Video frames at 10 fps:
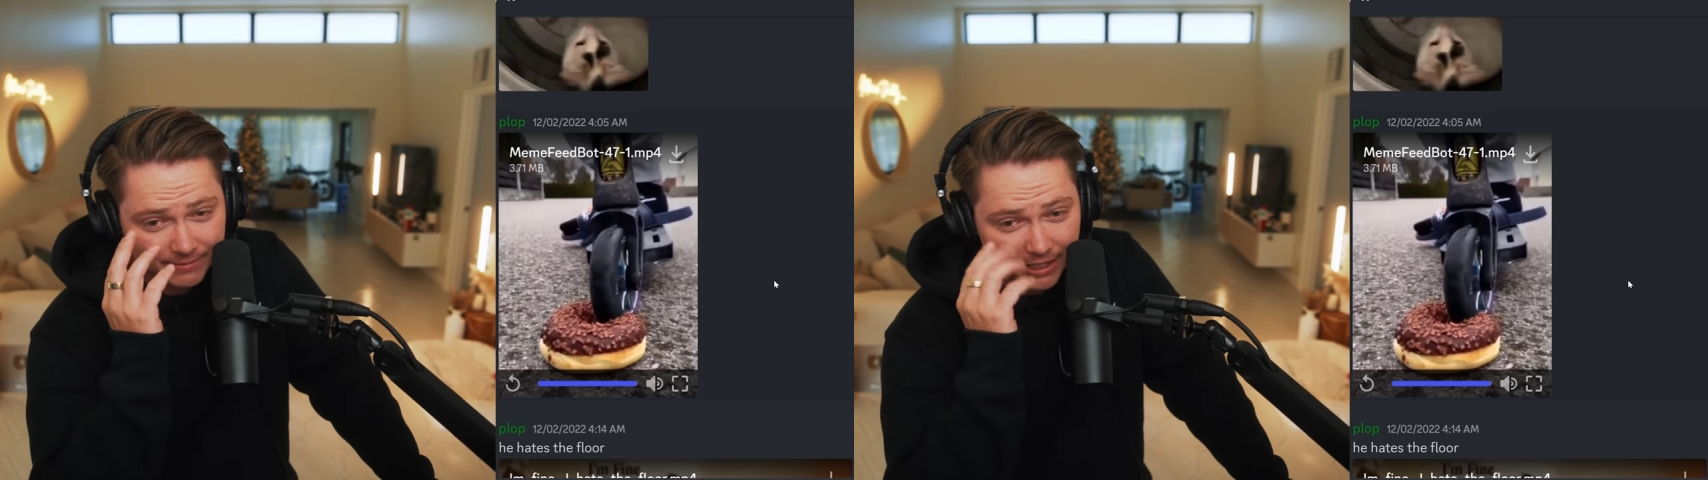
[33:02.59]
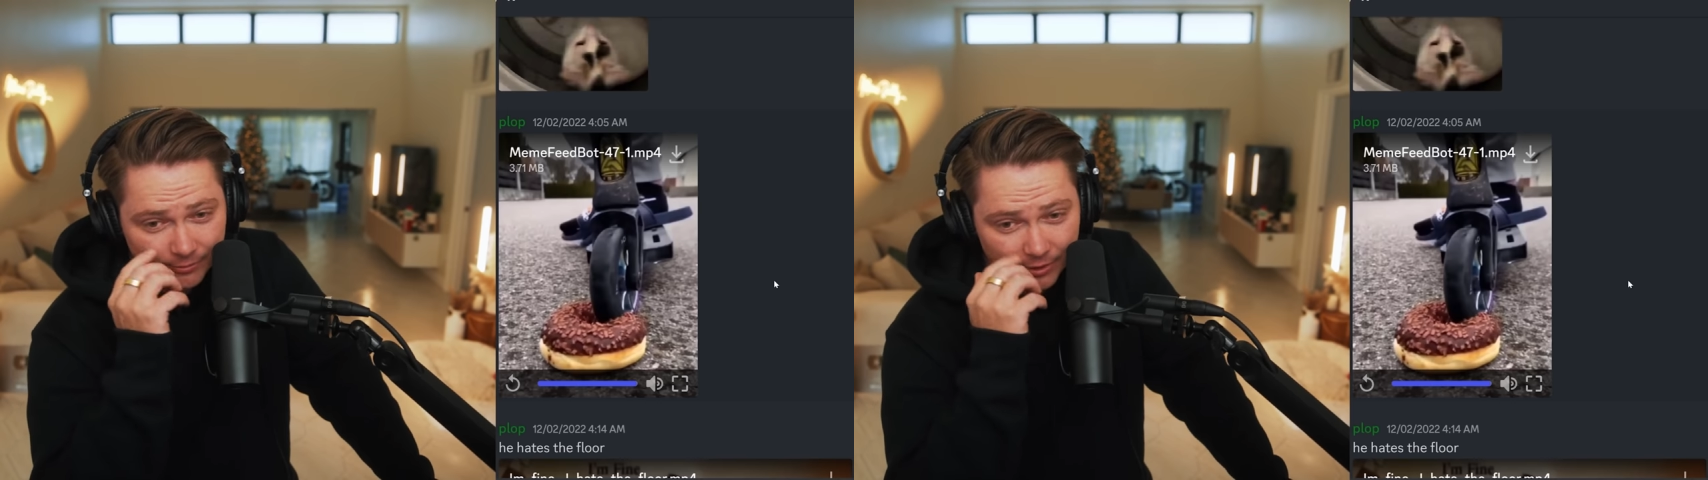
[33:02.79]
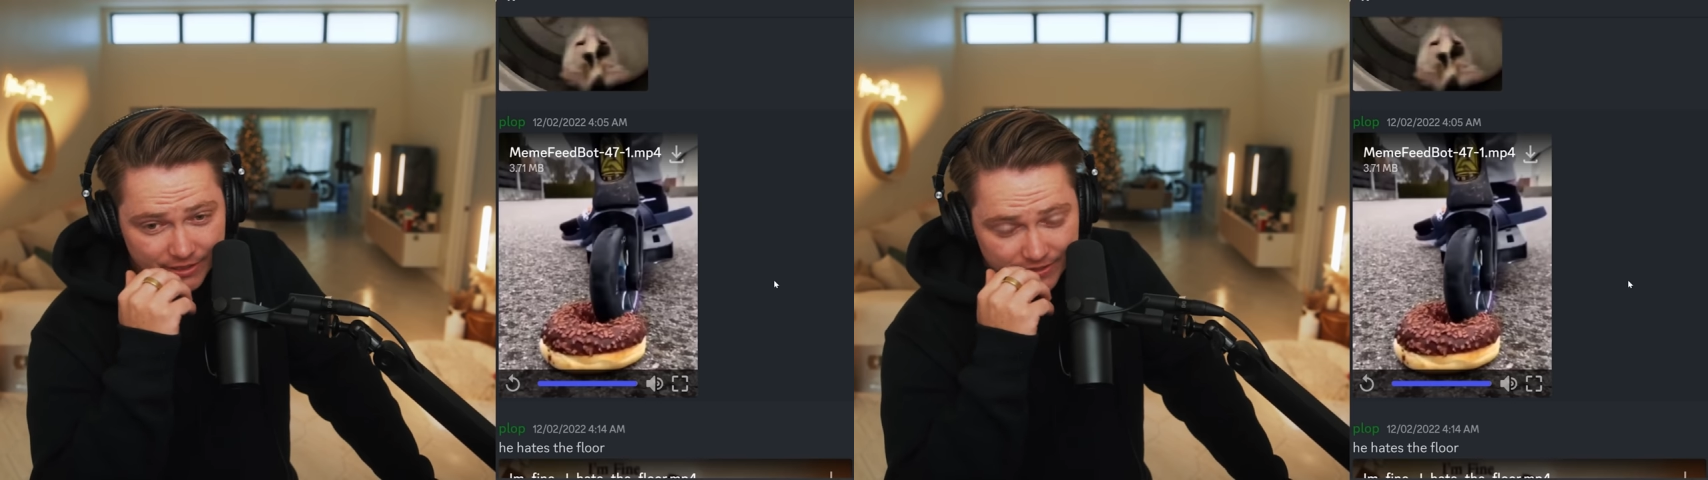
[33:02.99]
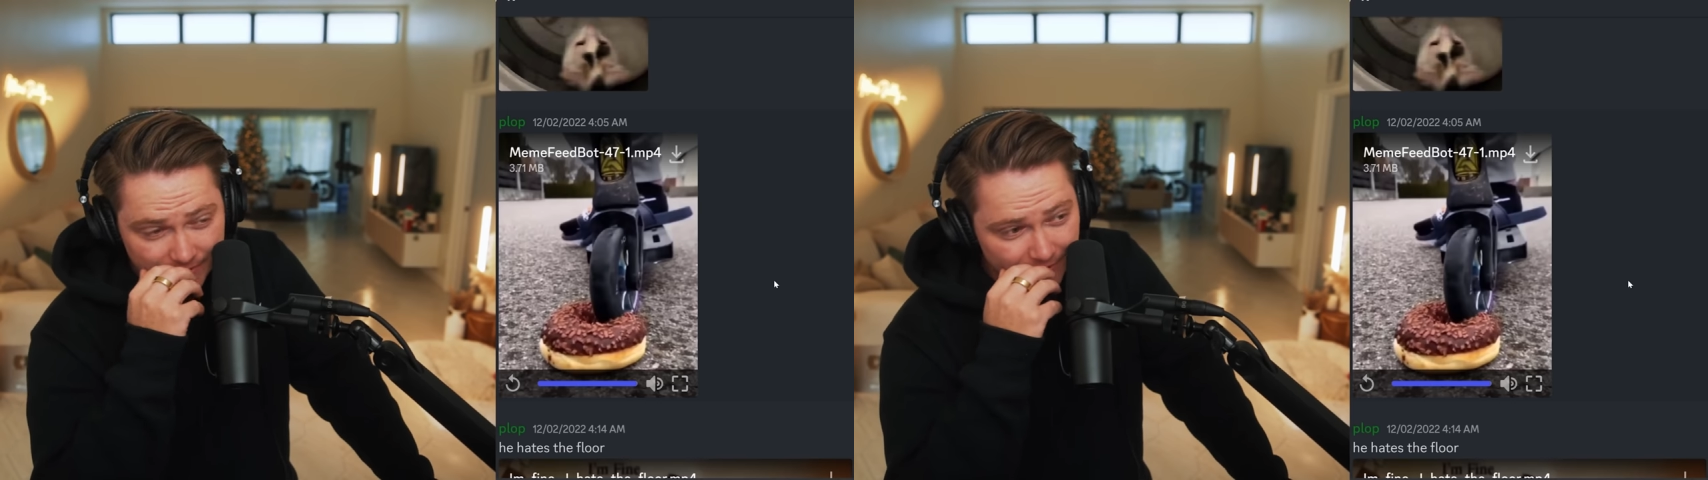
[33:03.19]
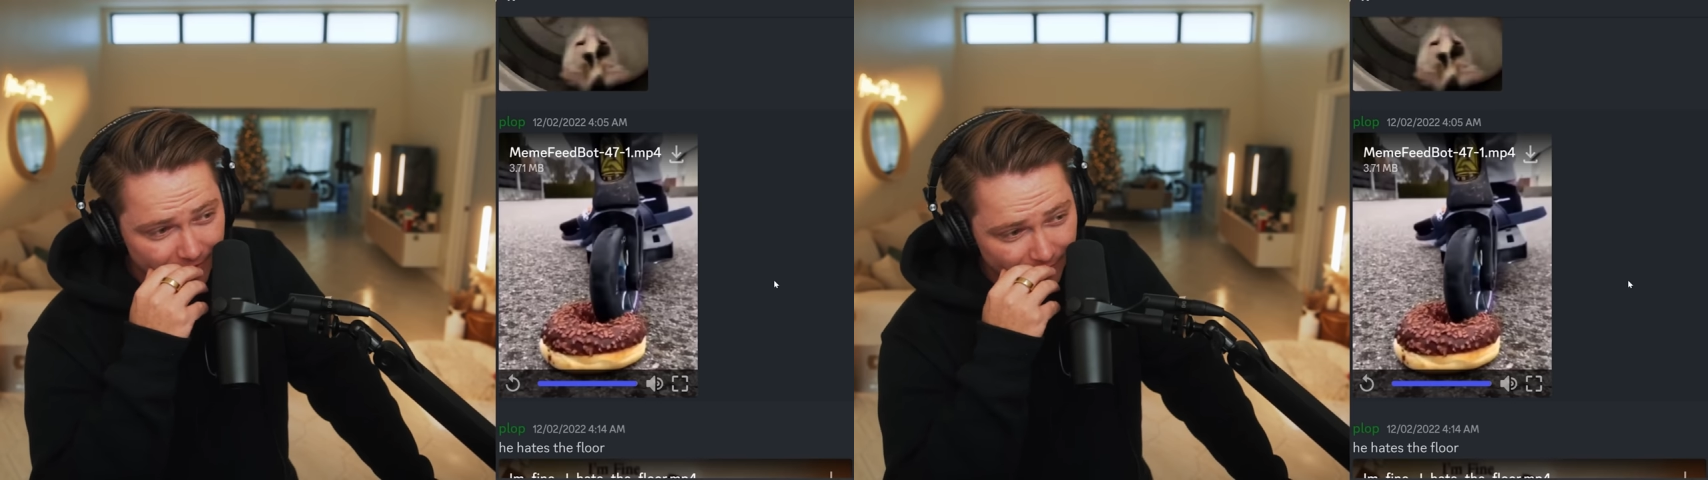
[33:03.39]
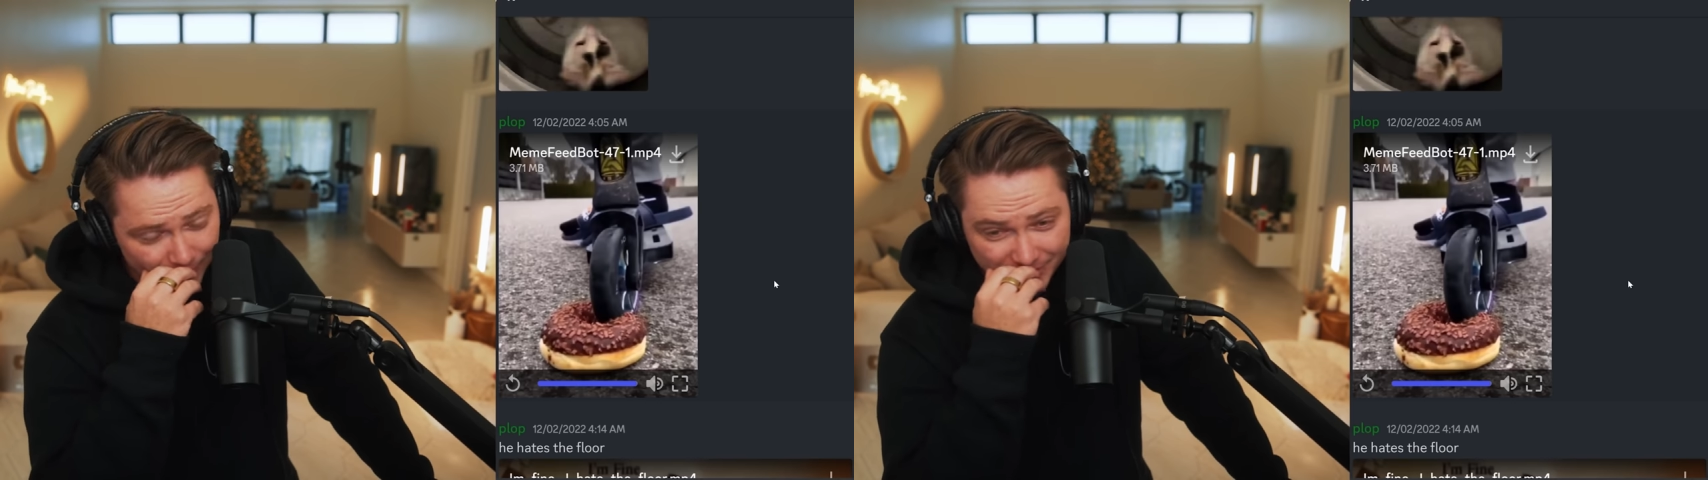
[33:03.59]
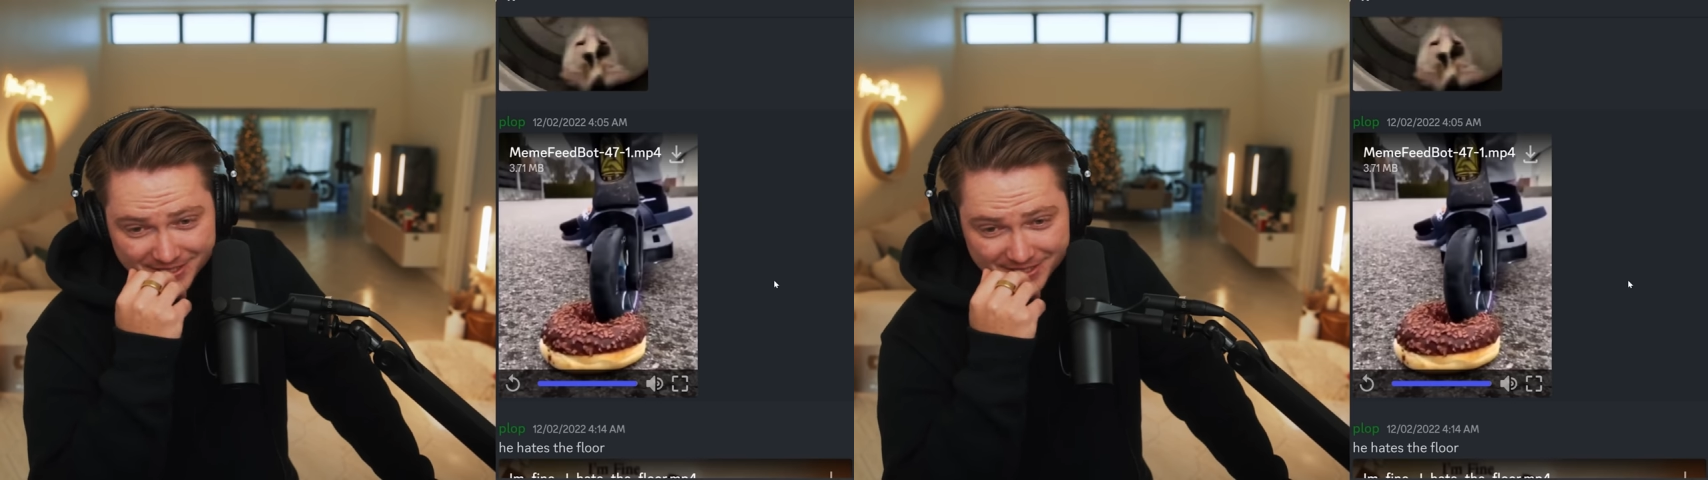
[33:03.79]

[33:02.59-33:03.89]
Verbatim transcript: made was, or the